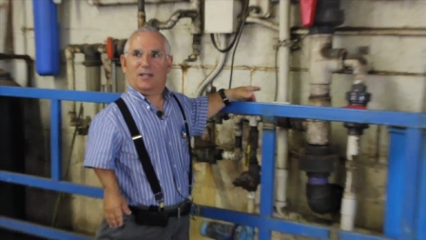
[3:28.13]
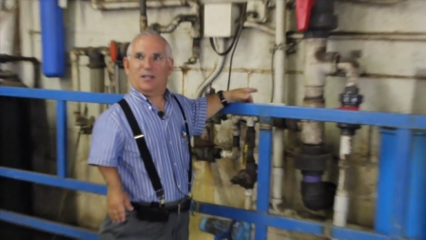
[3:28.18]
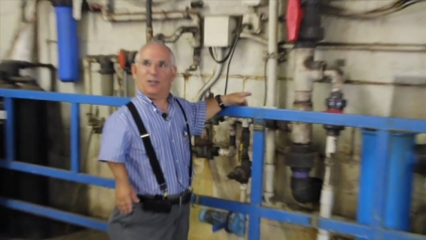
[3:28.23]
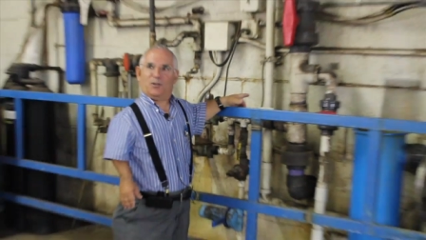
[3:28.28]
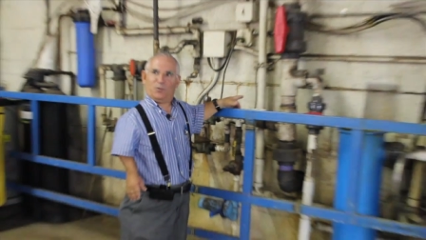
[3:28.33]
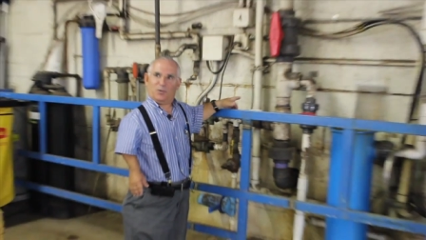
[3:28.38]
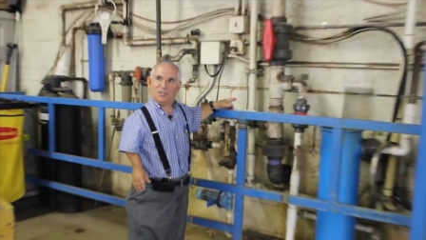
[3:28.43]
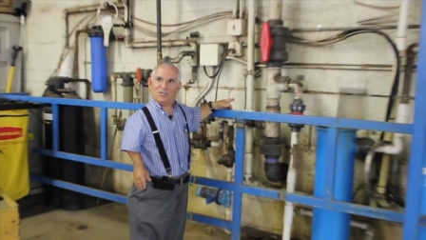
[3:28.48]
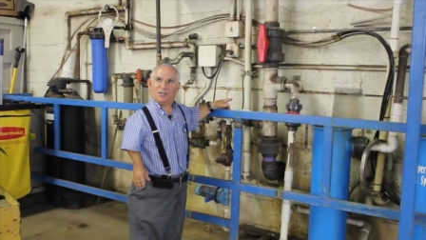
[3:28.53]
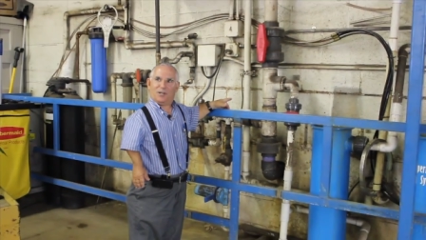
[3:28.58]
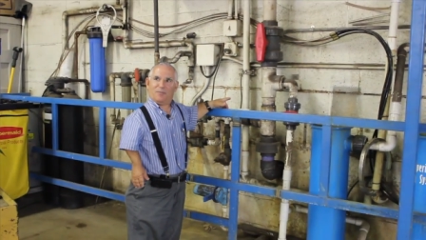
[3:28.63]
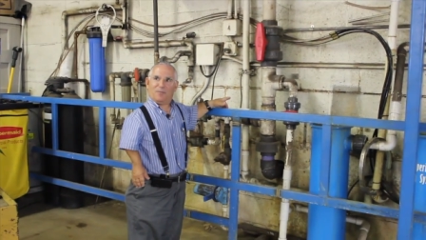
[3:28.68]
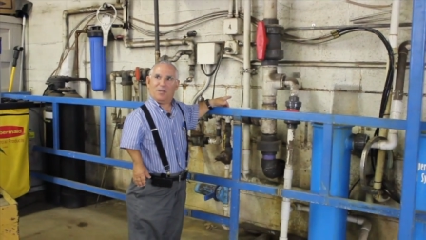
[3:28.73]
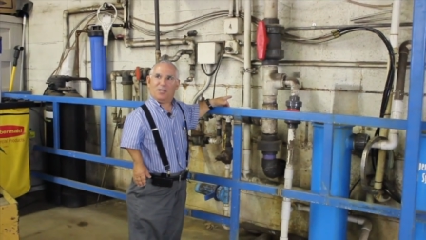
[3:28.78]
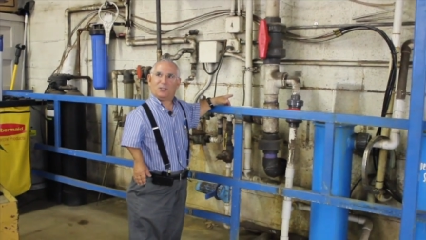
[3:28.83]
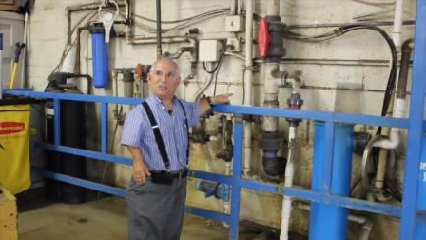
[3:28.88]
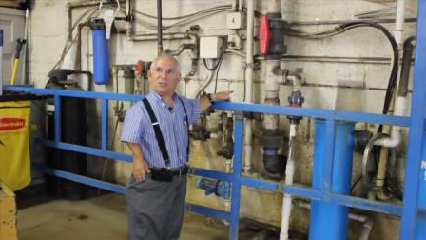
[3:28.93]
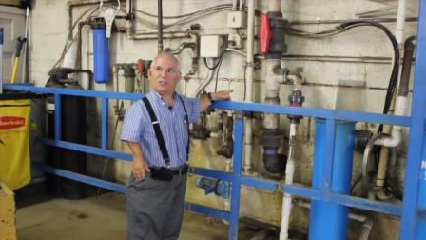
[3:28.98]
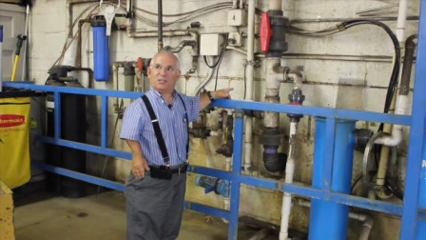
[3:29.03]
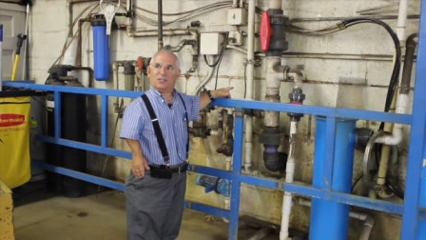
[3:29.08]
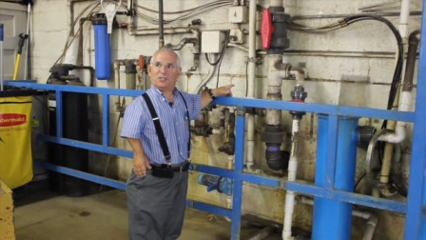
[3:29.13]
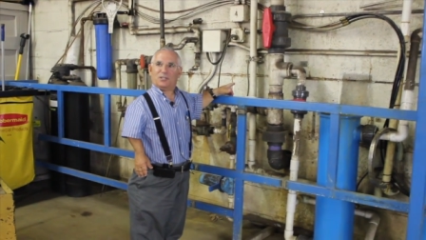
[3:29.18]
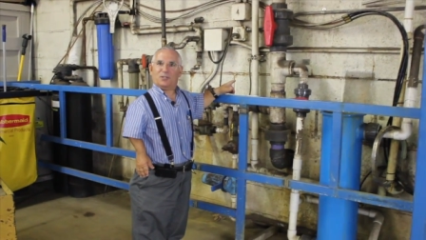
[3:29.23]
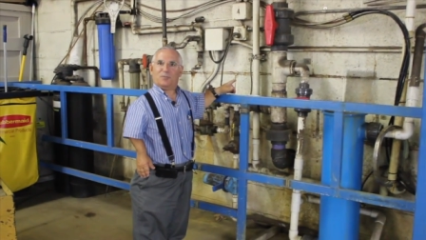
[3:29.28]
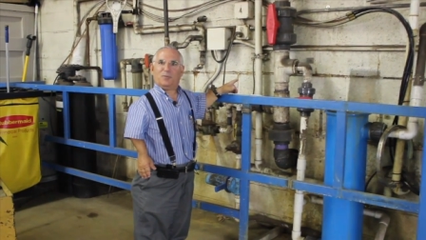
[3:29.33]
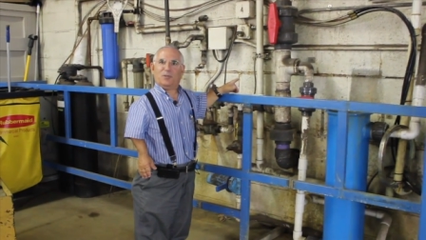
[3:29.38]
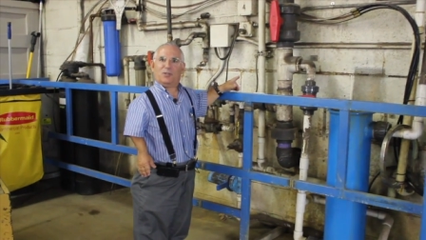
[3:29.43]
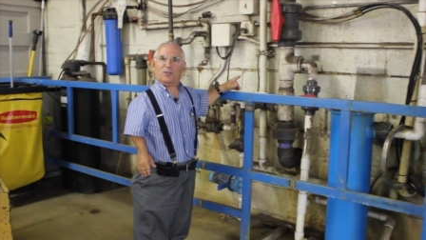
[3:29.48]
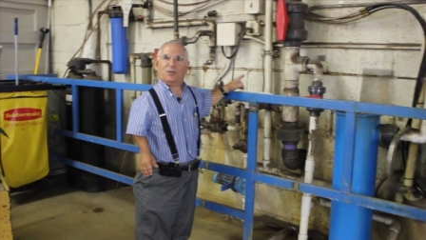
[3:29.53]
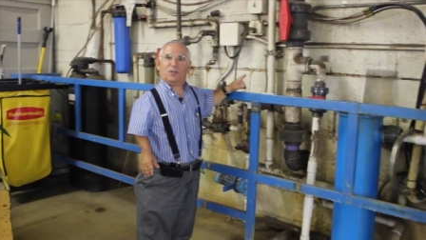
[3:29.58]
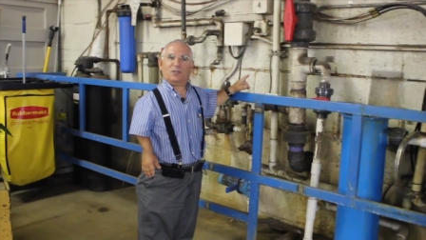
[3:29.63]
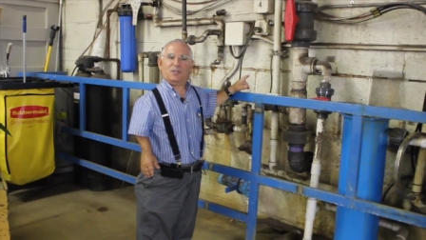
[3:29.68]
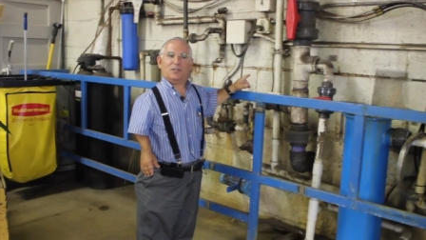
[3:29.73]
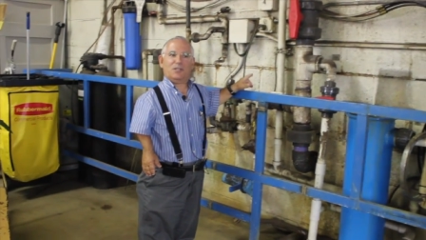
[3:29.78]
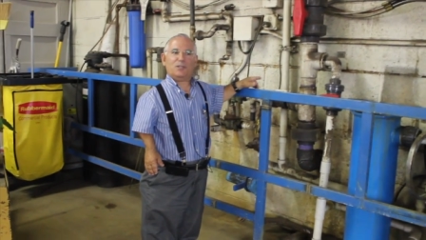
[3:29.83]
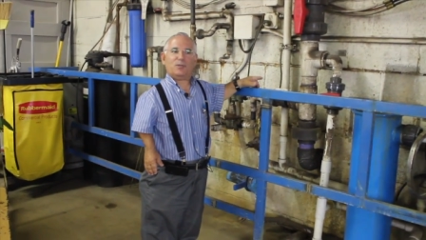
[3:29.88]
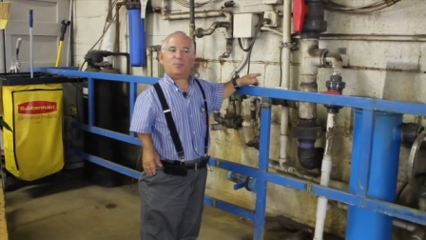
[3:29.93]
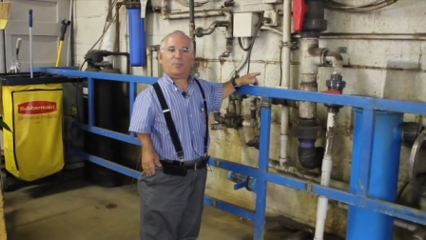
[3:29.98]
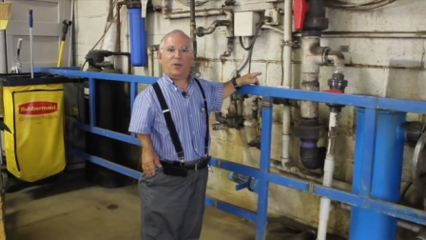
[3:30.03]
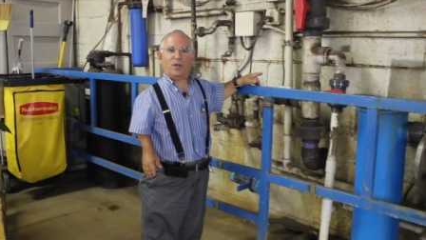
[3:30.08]
Now the reason I mention this is because
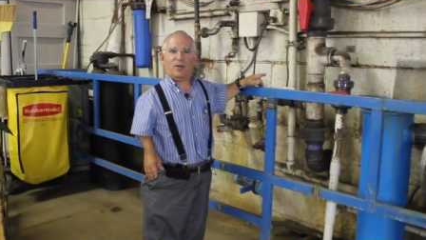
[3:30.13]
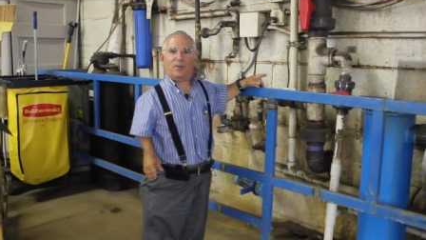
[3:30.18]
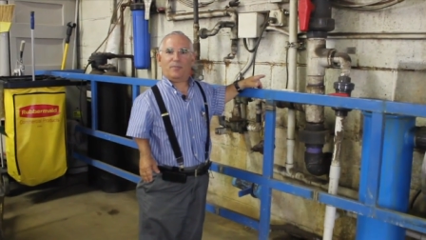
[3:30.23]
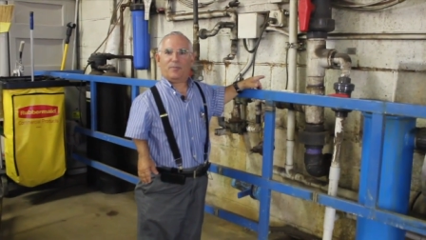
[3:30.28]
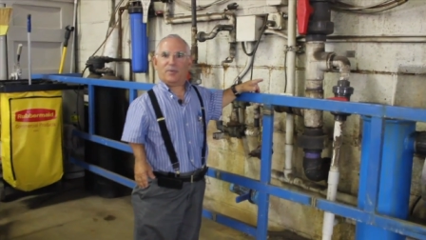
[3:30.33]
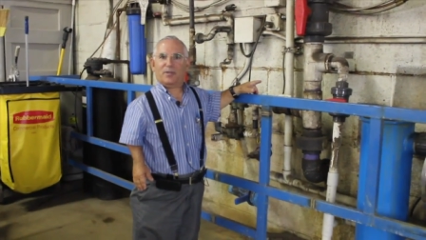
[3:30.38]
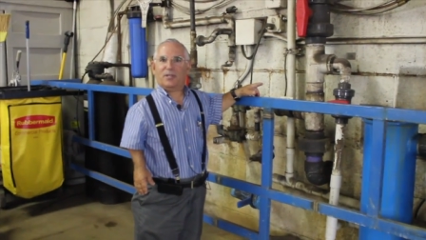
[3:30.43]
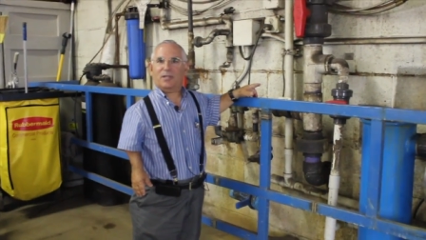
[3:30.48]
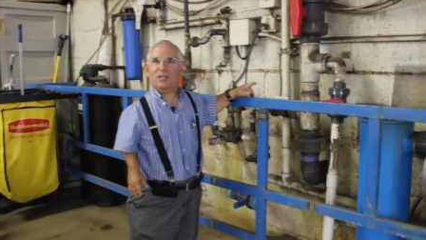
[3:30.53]
this pump